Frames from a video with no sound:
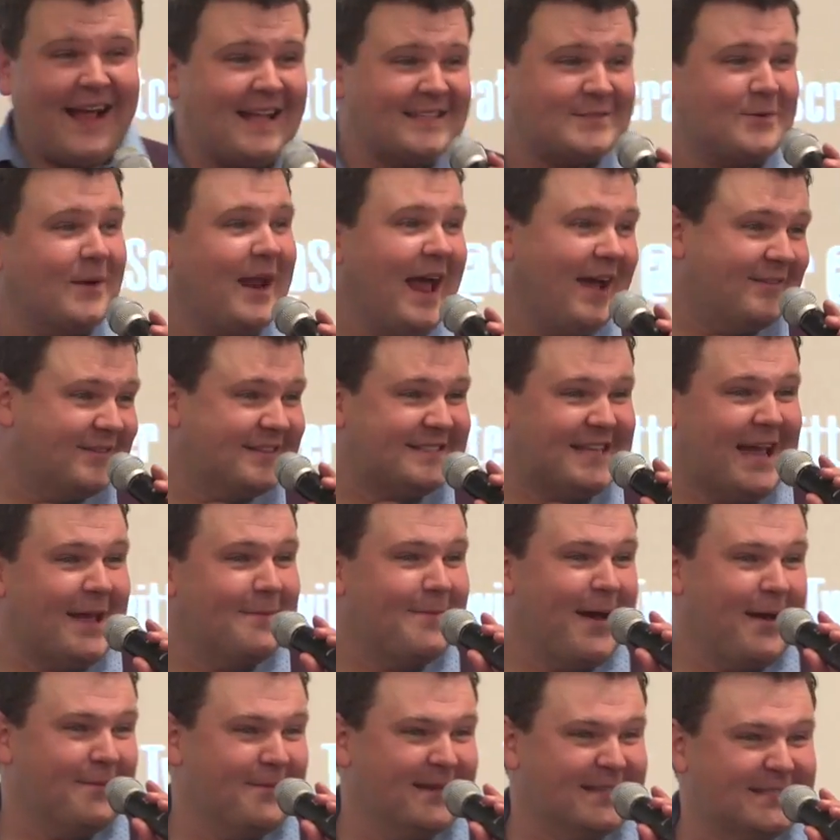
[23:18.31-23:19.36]
that's what I have to say
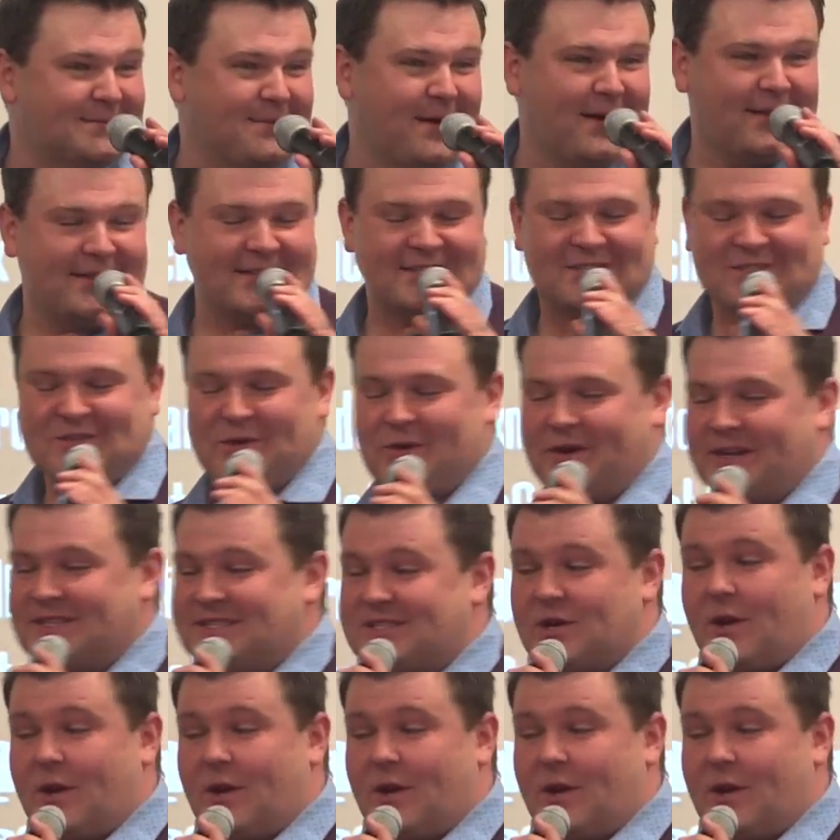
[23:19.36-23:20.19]
about Miz Martha Stewart.